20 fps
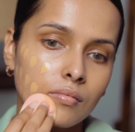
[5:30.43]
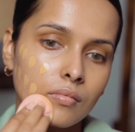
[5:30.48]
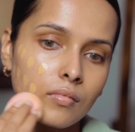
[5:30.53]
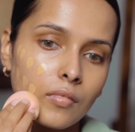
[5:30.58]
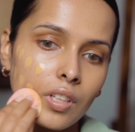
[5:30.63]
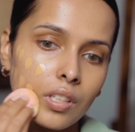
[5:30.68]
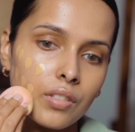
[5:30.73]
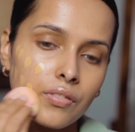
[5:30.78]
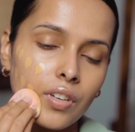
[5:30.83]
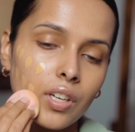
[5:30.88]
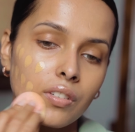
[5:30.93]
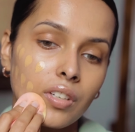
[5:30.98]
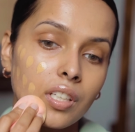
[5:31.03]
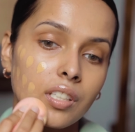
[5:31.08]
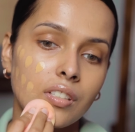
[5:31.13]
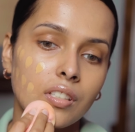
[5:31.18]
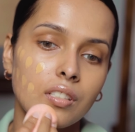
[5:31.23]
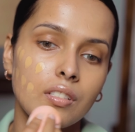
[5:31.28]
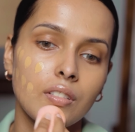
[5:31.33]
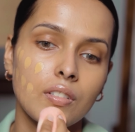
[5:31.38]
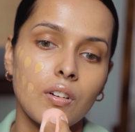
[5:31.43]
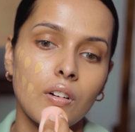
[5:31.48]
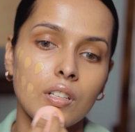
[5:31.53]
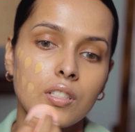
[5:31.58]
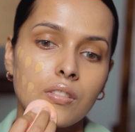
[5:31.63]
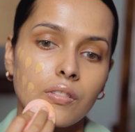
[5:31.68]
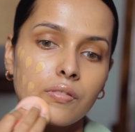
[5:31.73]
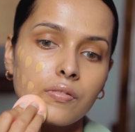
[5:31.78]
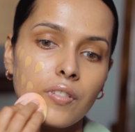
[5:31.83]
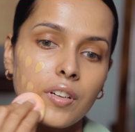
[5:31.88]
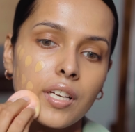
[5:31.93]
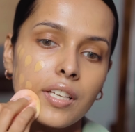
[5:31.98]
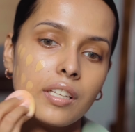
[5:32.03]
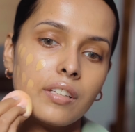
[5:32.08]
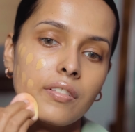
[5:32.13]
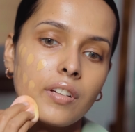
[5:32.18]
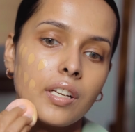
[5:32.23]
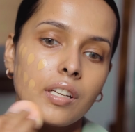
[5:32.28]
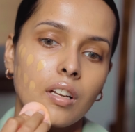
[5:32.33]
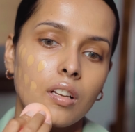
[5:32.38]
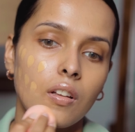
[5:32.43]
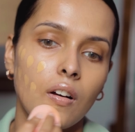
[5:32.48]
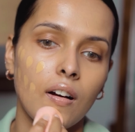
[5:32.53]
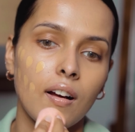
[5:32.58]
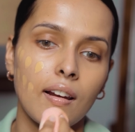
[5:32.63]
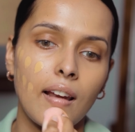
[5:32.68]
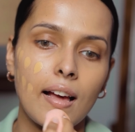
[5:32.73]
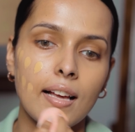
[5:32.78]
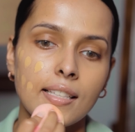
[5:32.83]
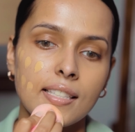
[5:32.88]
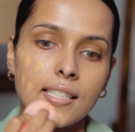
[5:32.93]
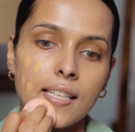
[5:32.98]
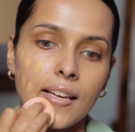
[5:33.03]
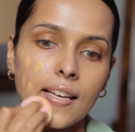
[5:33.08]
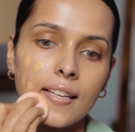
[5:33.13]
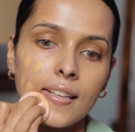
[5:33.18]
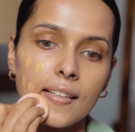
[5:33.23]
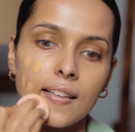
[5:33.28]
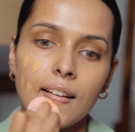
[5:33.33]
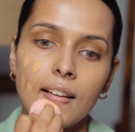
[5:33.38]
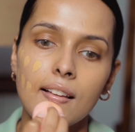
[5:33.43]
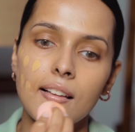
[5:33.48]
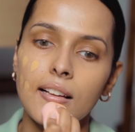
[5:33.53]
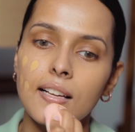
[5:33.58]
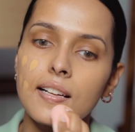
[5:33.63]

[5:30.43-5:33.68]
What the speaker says: This foundation is also very, very long lasting.